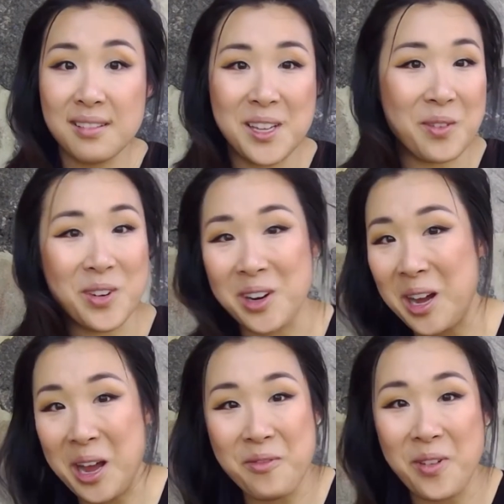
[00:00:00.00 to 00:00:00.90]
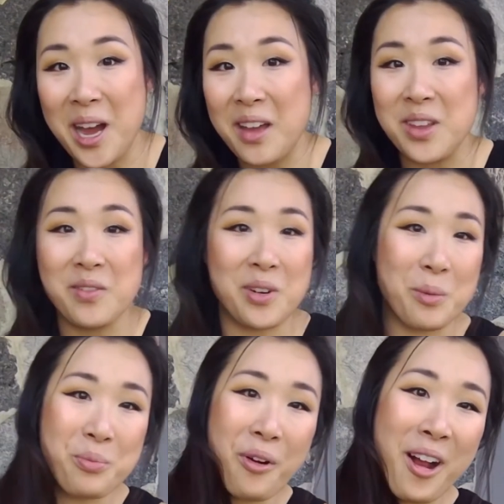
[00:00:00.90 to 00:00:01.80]
give her a high five, give her
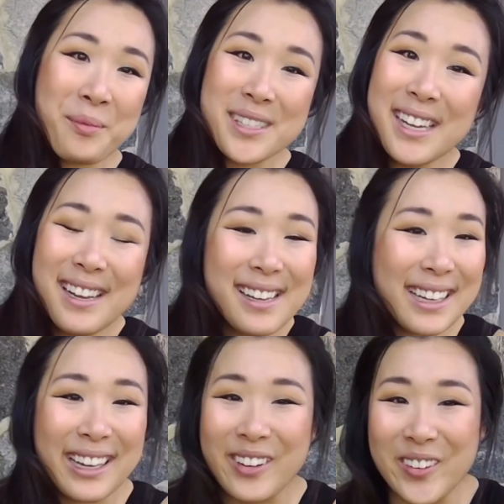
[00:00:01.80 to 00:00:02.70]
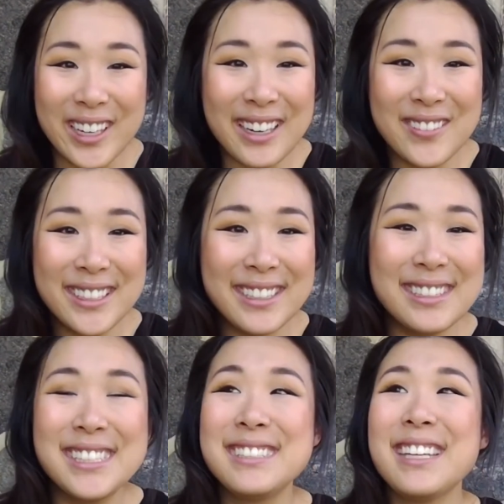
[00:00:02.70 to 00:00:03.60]
a props, whatever
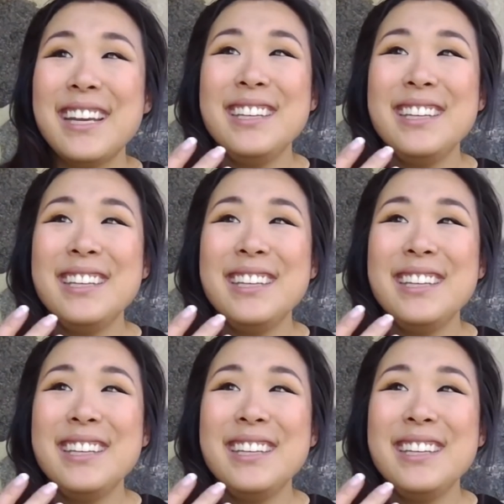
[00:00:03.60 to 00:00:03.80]
is,